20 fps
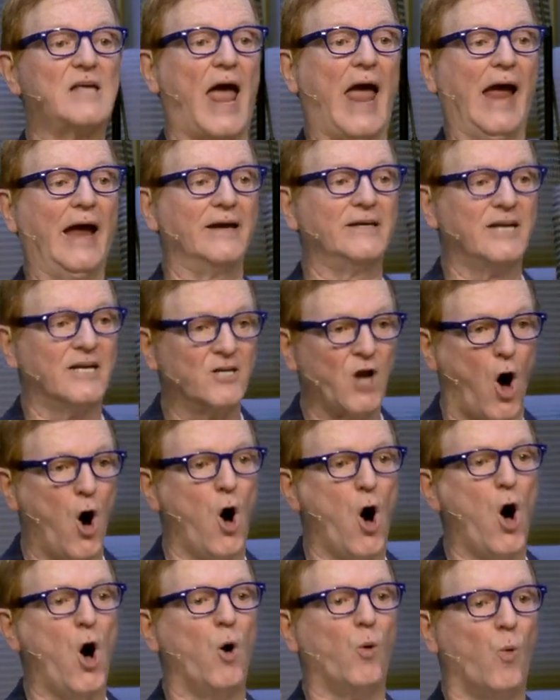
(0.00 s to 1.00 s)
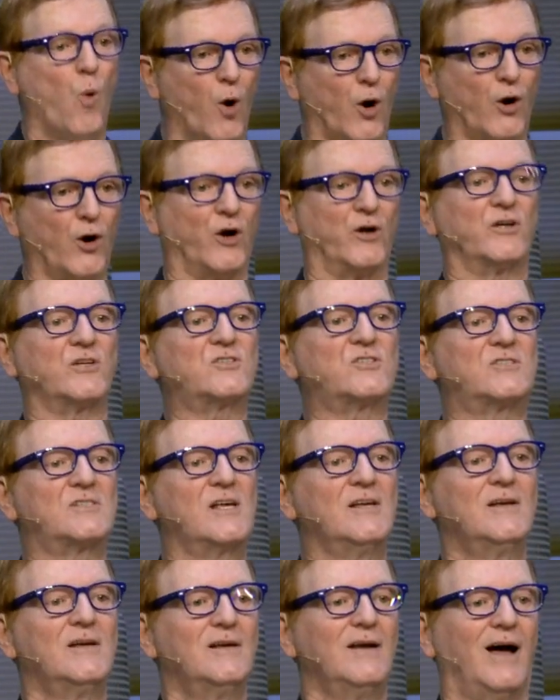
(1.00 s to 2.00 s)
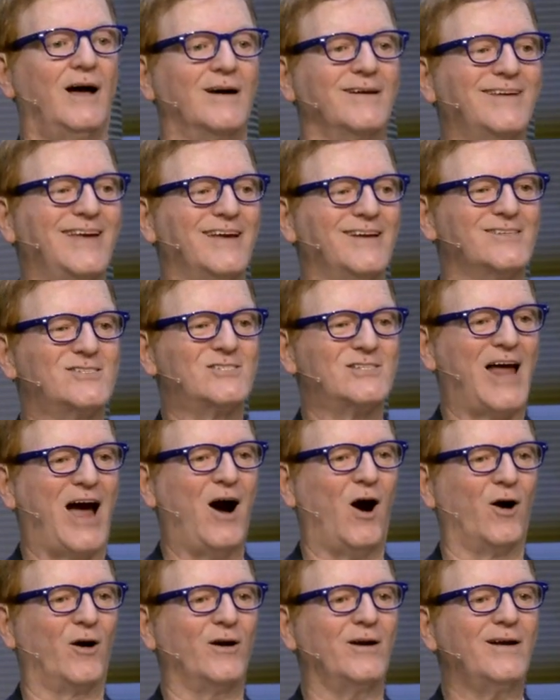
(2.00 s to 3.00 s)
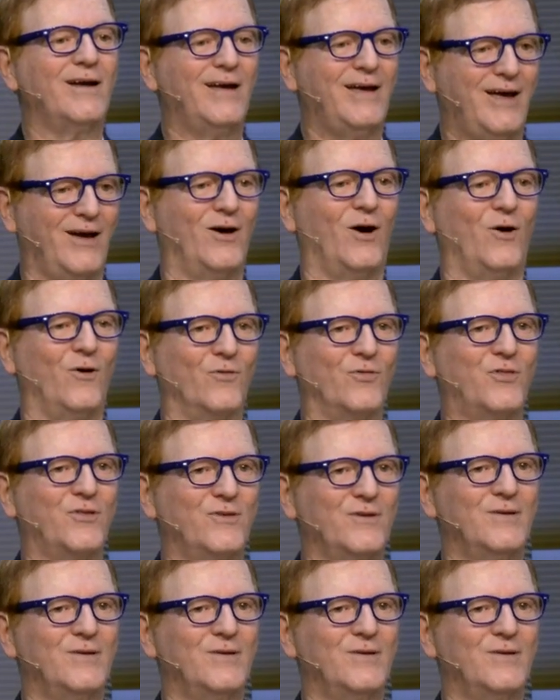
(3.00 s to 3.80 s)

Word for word: and it all works against our help.